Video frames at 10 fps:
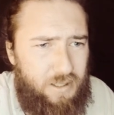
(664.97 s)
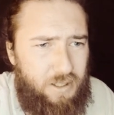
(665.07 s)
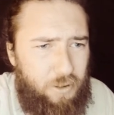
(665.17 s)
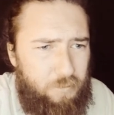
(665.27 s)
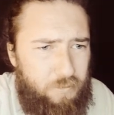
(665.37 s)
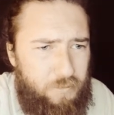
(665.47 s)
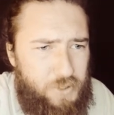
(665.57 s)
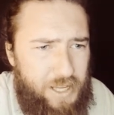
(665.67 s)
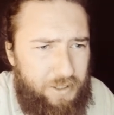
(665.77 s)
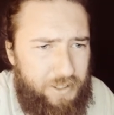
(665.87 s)
Oh,
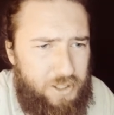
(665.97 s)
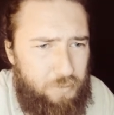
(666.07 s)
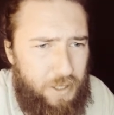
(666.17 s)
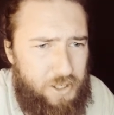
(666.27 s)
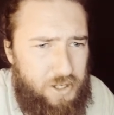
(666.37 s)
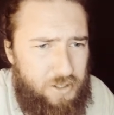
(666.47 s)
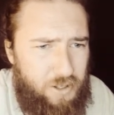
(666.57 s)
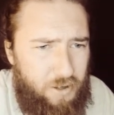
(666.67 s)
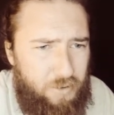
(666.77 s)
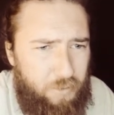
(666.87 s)
scaled it too much.
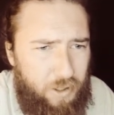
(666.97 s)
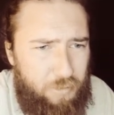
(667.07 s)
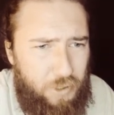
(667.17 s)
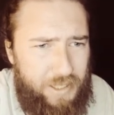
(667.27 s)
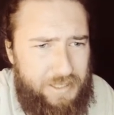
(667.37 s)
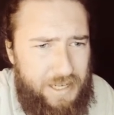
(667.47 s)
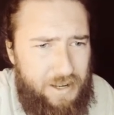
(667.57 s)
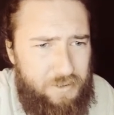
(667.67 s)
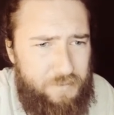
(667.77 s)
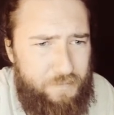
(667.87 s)
So we're going to bring it
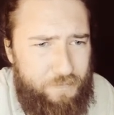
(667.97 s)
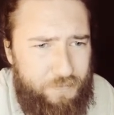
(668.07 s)
down.